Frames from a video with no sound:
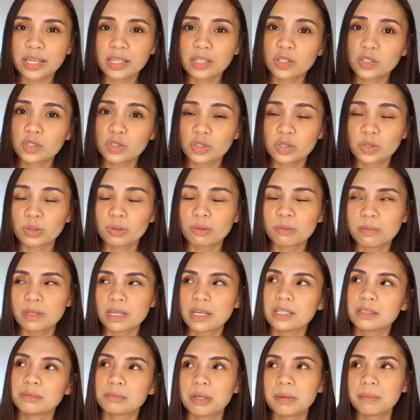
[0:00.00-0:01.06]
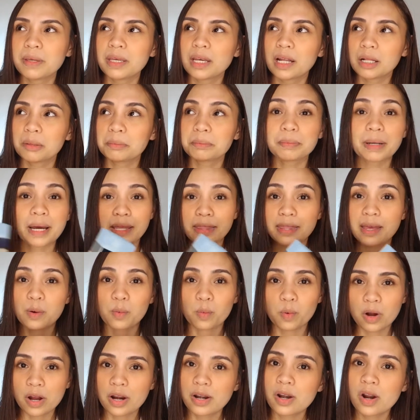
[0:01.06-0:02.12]
I consume this, maybe I'll buy
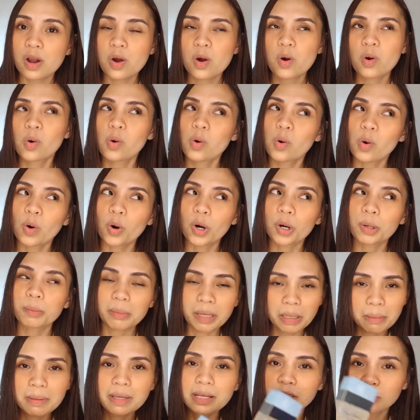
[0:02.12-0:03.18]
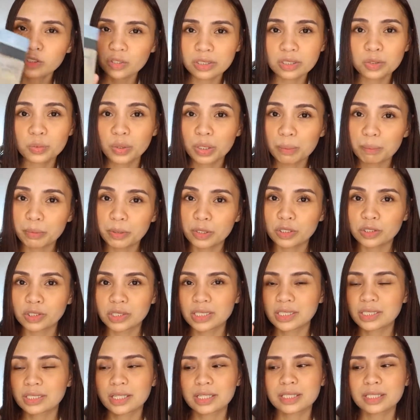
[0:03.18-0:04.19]
that one, or maybe I'll just repurchase